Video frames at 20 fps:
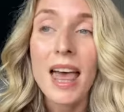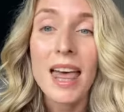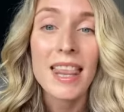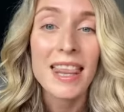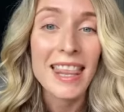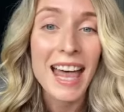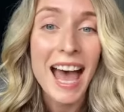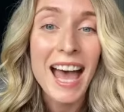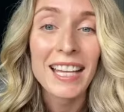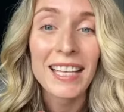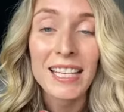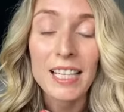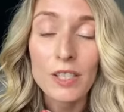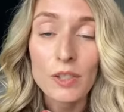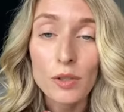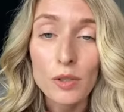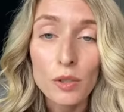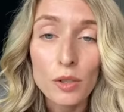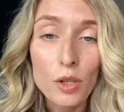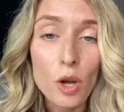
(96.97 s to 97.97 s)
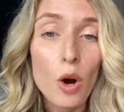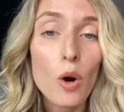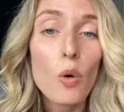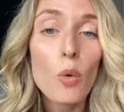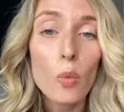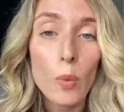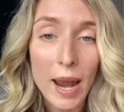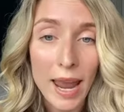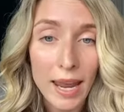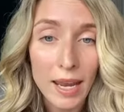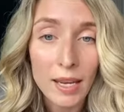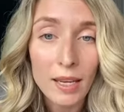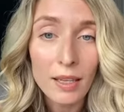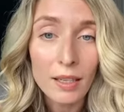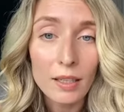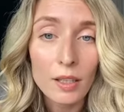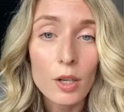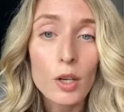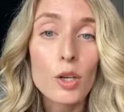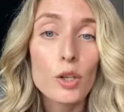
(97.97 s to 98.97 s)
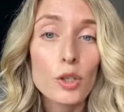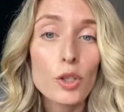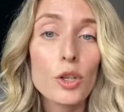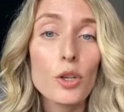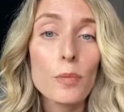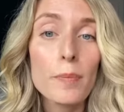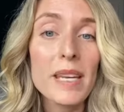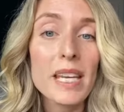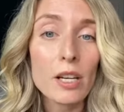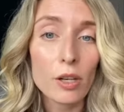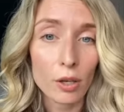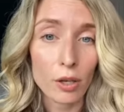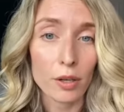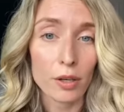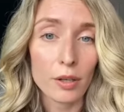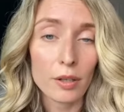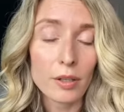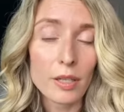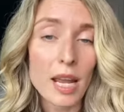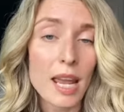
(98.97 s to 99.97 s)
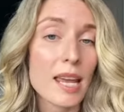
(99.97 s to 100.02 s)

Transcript: That is no way to be heard,